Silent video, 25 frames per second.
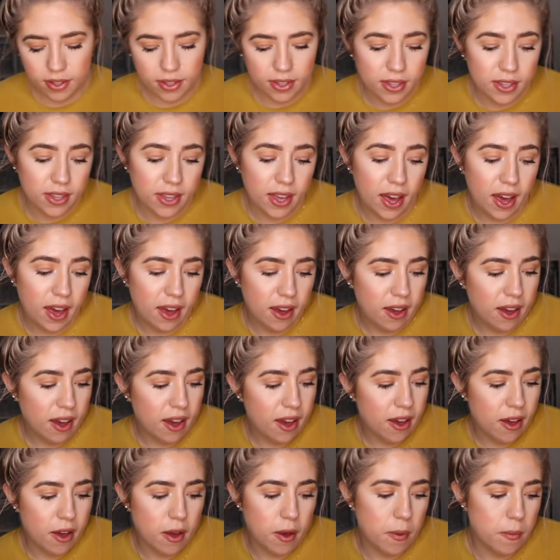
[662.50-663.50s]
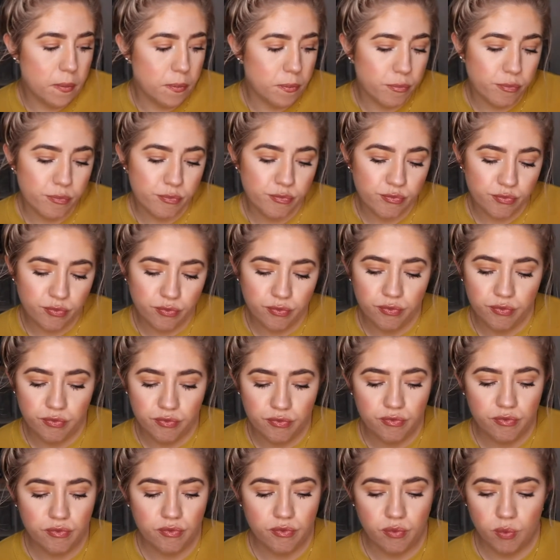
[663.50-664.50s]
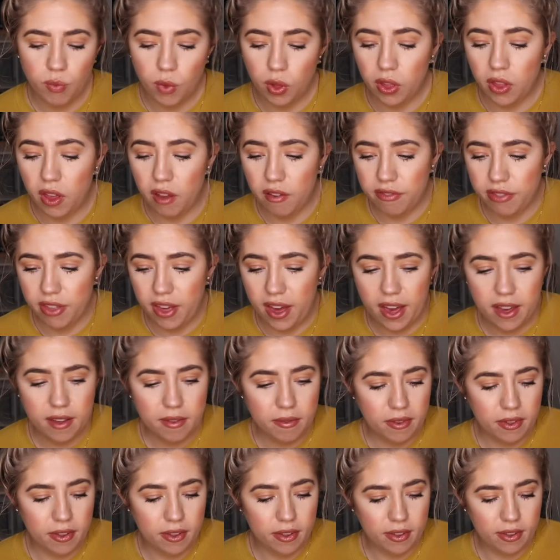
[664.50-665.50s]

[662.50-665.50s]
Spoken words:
yeah, love that.